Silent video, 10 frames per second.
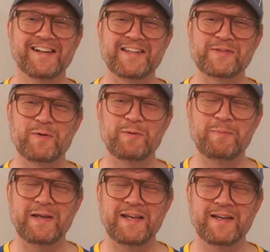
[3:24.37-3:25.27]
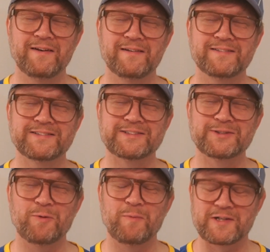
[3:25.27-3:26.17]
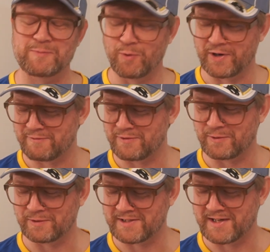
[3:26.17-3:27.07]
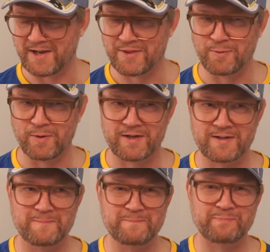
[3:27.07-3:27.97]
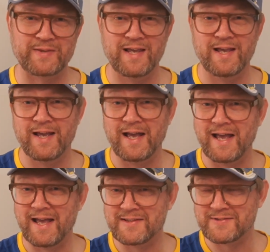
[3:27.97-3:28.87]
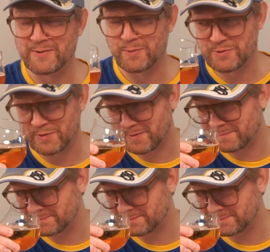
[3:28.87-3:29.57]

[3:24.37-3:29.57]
This will be so much more difficult than I thought. As usual.